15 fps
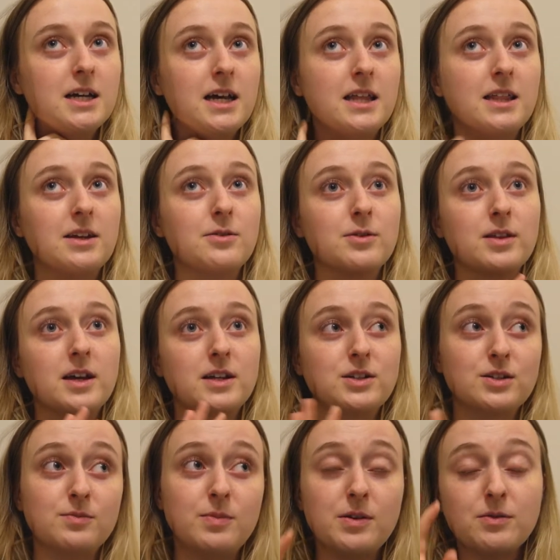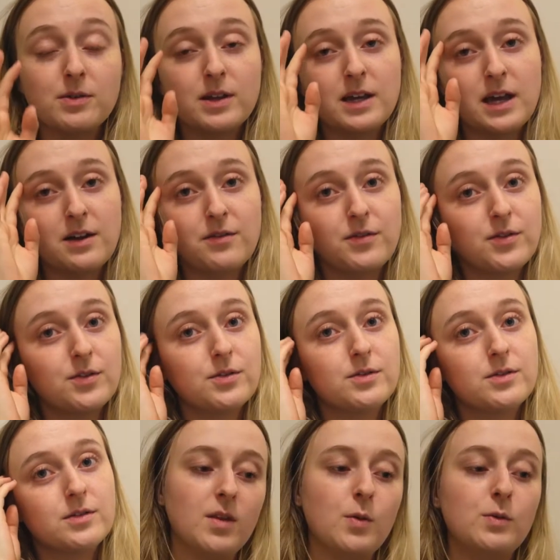and they were like, just be really careful
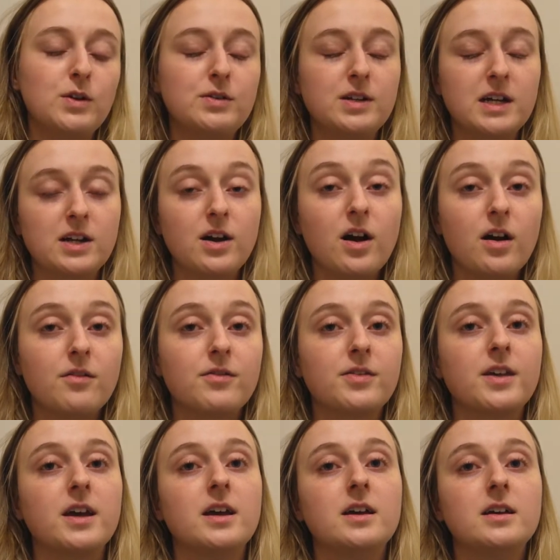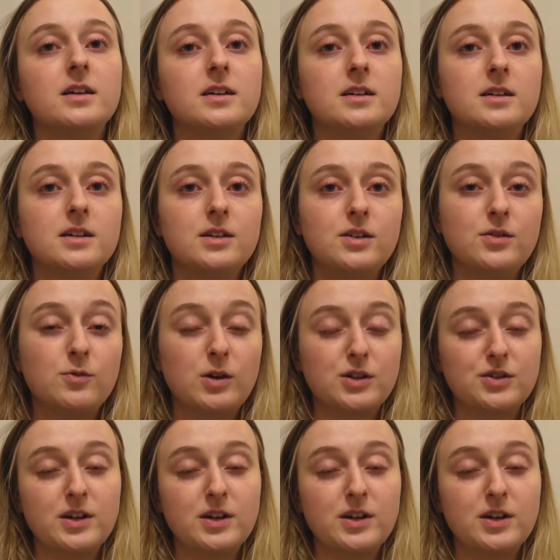when you take it off that you wash